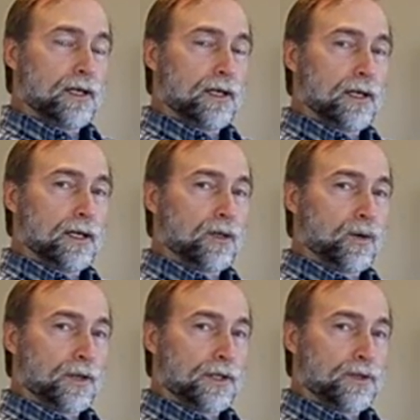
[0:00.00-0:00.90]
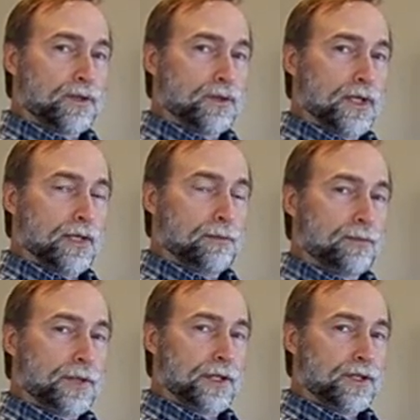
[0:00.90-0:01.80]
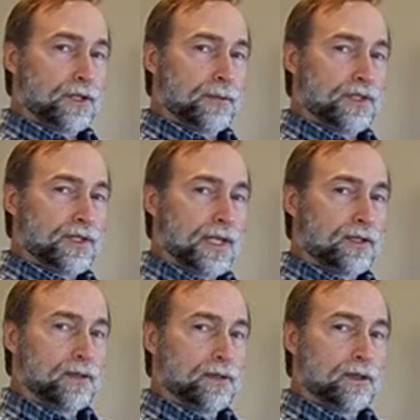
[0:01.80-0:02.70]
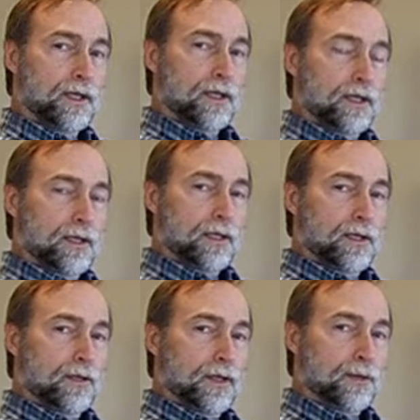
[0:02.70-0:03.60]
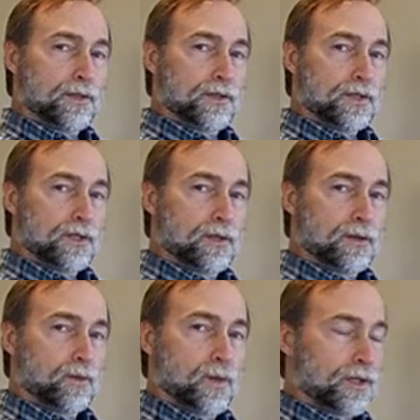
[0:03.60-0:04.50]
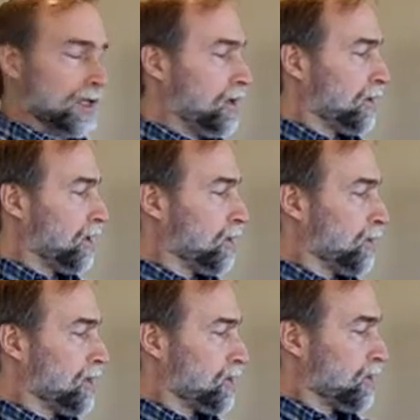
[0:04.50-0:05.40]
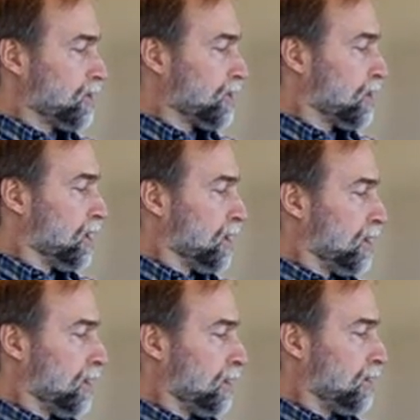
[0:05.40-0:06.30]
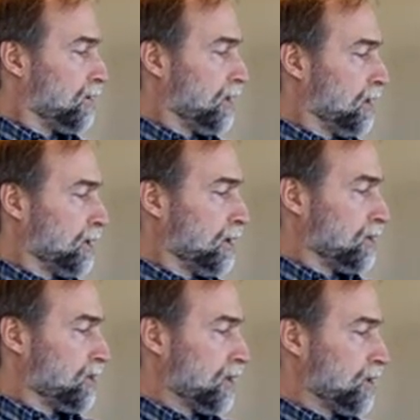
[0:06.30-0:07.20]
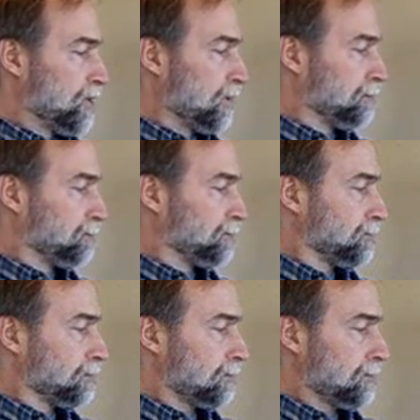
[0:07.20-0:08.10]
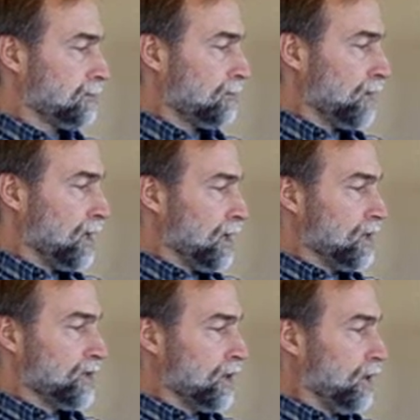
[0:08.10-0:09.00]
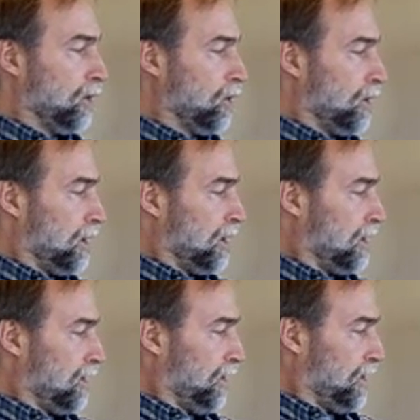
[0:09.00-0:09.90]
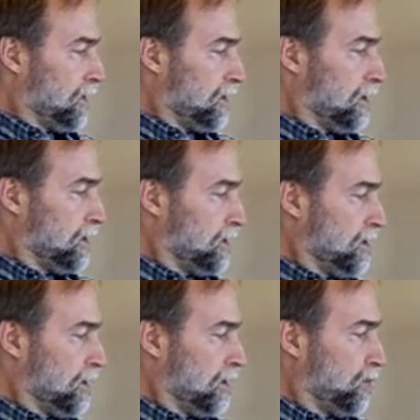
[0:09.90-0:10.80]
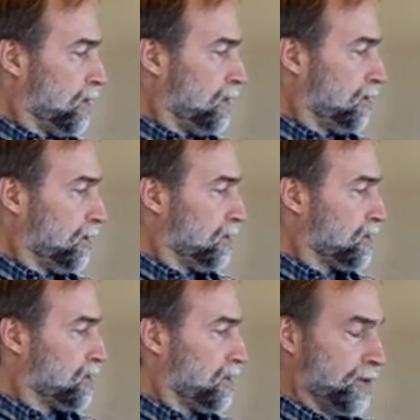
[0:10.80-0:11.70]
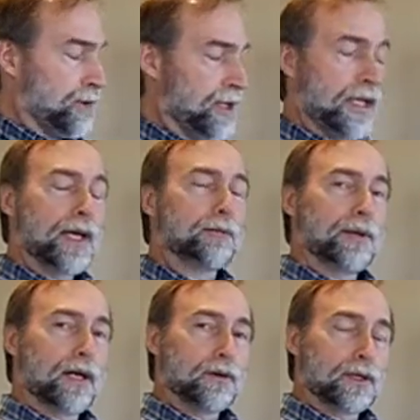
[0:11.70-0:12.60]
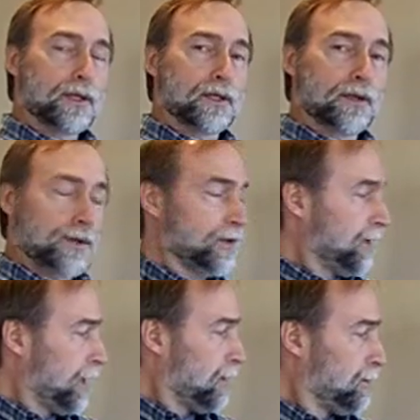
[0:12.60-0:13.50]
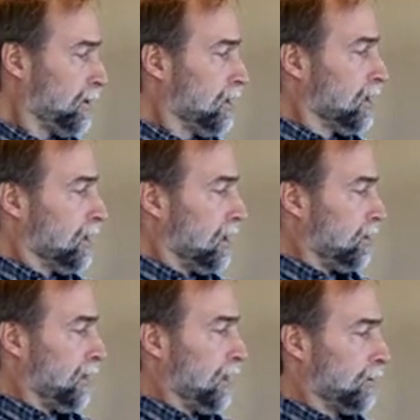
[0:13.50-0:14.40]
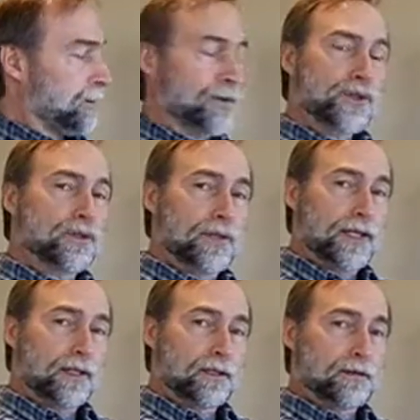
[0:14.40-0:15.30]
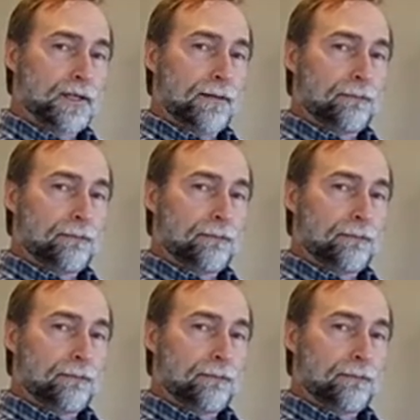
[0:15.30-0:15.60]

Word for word: uh, according to a predetermined cycle uh, that was uh, worked out in the research on the development of this charger. So uh, this is the 12 volts, 30 amp hour, 30 amp uh, battery rejuvenator